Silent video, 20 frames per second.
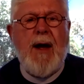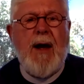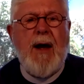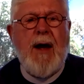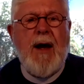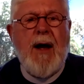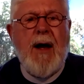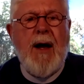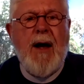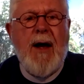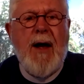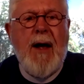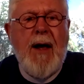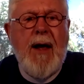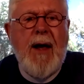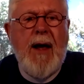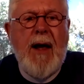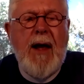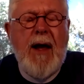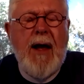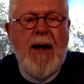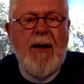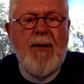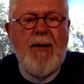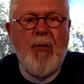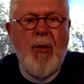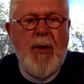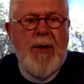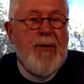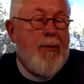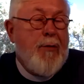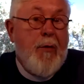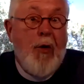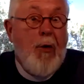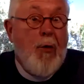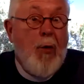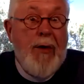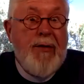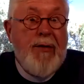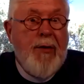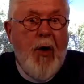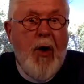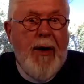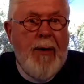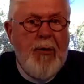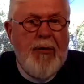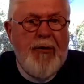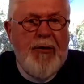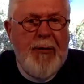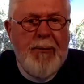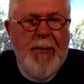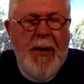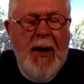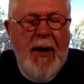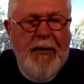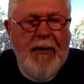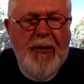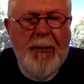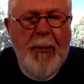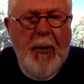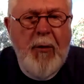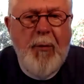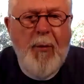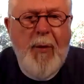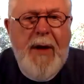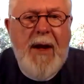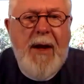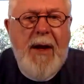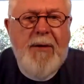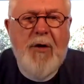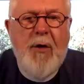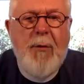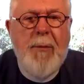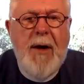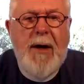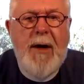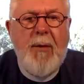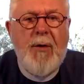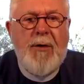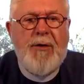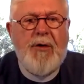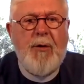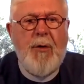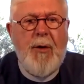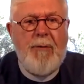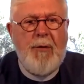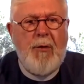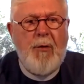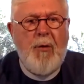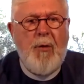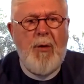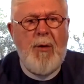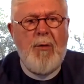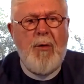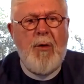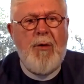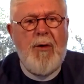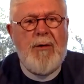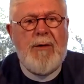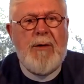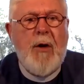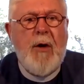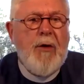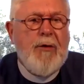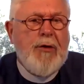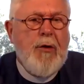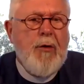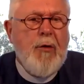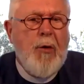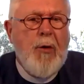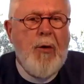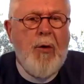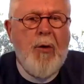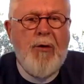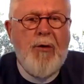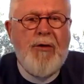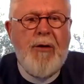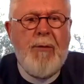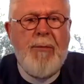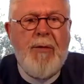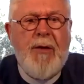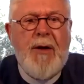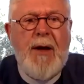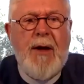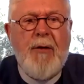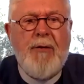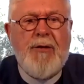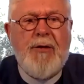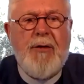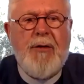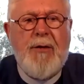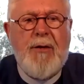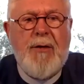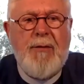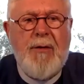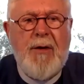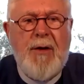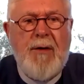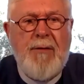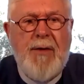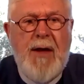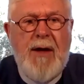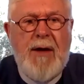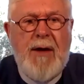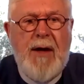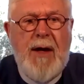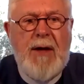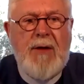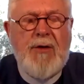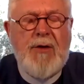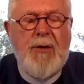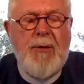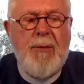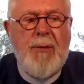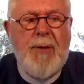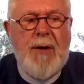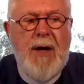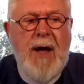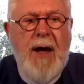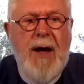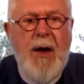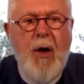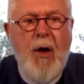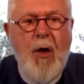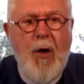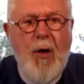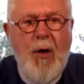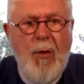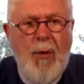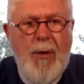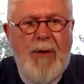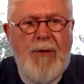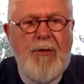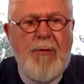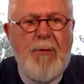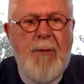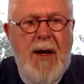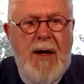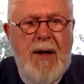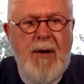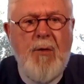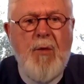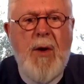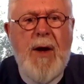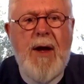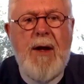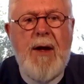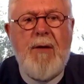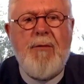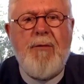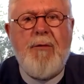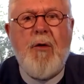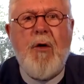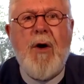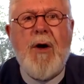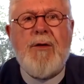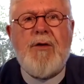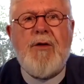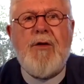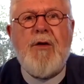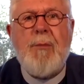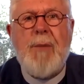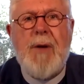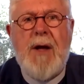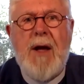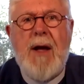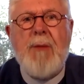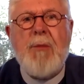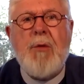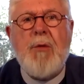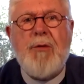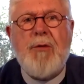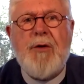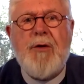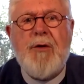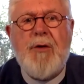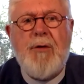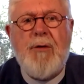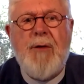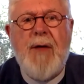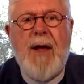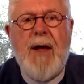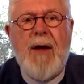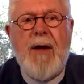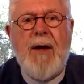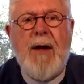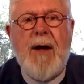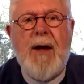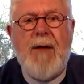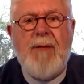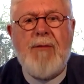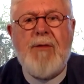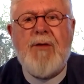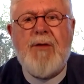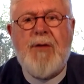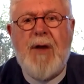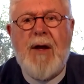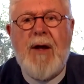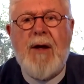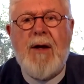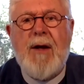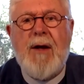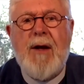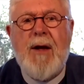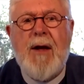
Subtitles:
We thought it was impossible, and we had no money whatsoever. We were in law school or something else of that nature. But God always made a way for us to be able to do that, I have to say it.